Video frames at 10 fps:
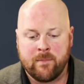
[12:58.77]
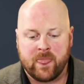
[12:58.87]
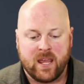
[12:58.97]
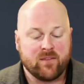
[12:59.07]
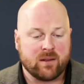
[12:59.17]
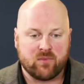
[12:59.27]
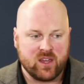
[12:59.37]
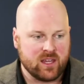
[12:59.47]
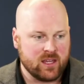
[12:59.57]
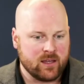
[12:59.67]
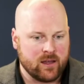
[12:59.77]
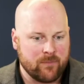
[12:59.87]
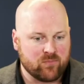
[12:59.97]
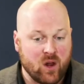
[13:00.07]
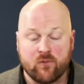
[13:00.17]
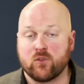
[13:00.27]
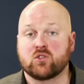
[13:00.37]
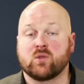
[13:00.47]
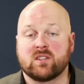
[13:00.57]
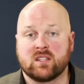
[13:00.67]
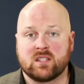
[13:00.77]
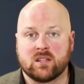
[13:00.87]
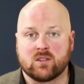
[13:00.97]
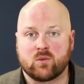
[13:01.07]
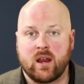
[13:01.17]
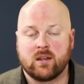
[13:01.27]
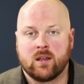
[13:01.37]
Even I'm thinking our virtual assistants, right?